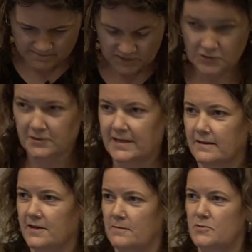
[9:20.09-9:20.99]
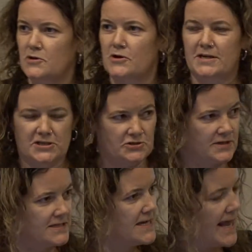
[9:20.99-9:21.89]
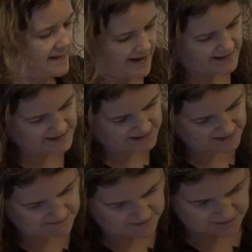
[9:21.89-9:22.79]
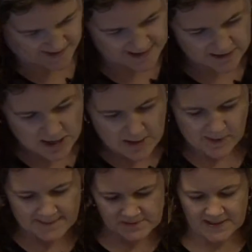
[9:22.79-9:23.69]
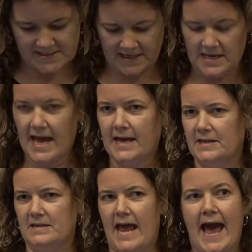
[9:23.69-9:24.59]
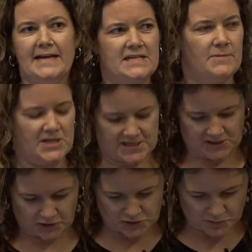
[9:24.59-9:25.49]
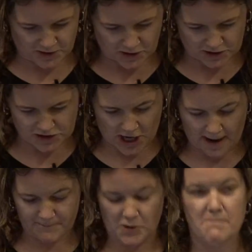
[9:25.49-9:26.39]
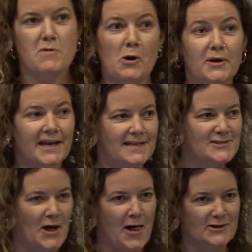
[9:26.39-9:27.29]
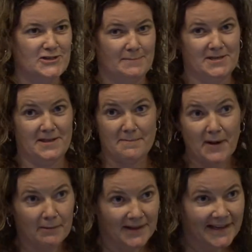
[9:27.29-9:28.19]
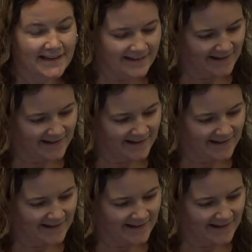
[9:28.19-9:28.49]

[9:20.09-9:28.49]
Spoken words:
Certainly the computer industry today likes to do that. Perhaps because academia doesn't do a good job promoting its scholarship to the public,